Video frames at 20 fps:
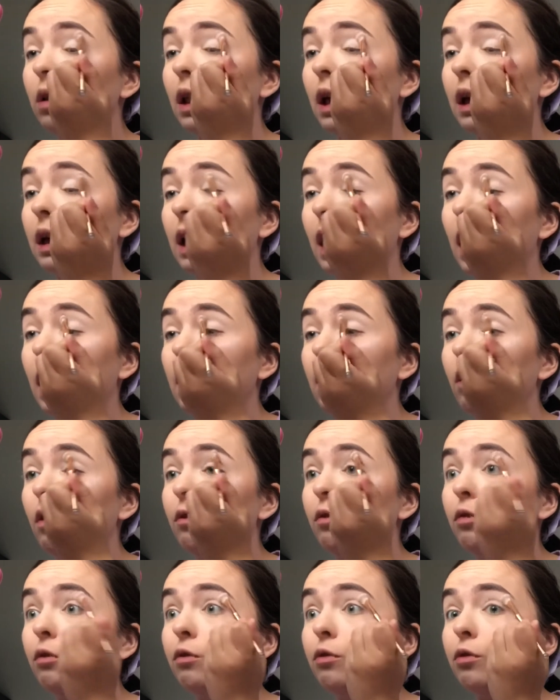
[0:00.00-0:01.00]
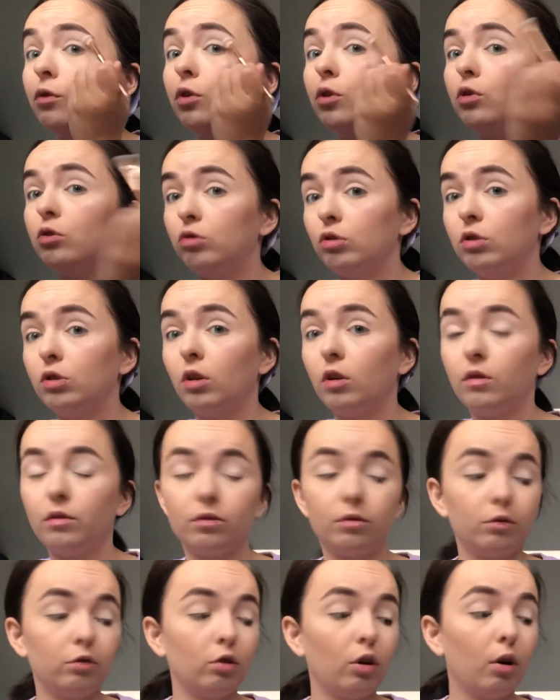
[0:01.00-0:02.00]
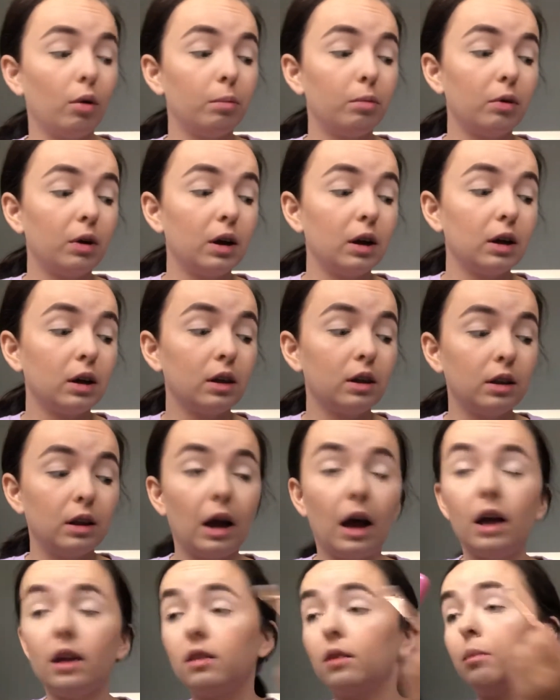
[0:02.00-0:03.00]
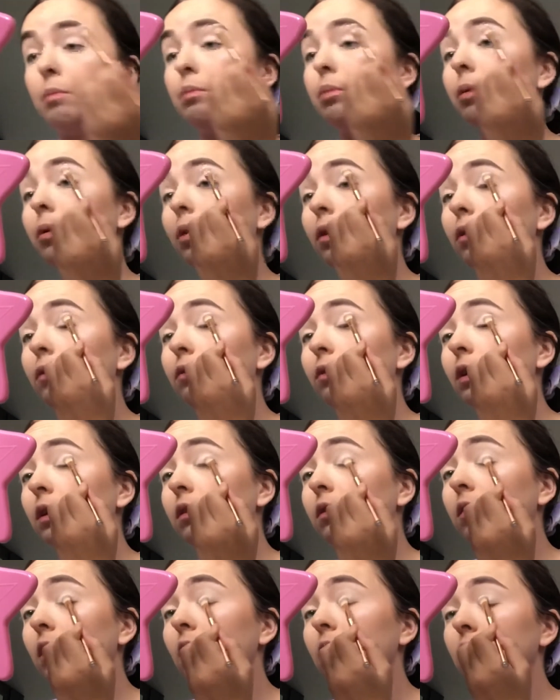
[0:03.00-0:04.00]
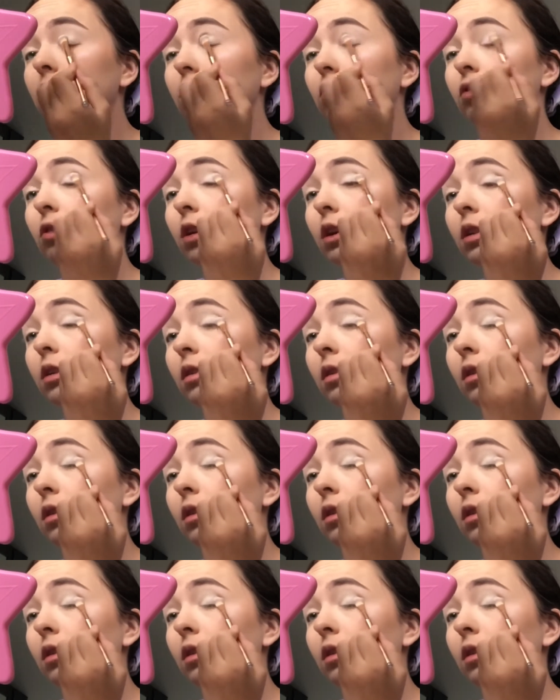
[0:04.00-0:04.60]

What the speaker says: Like, I love Virgin of Jawbreak, that's a perfect setting shade,